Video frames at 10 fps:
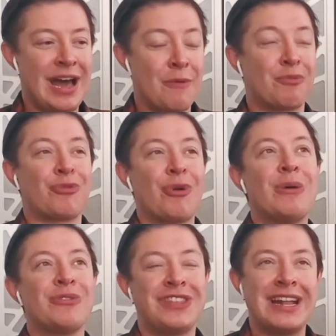
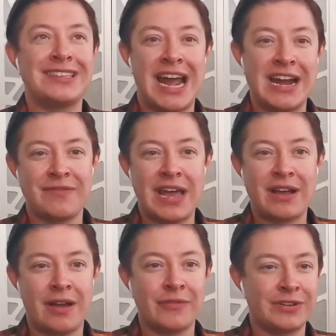approach that side of
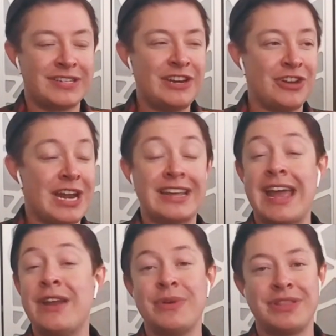that conversation
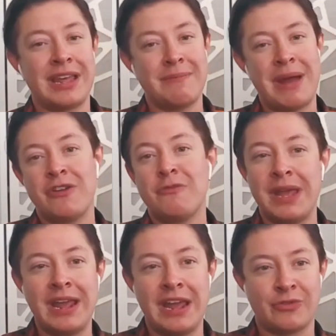again with the amount of
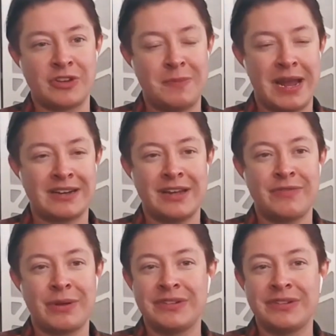being introspective.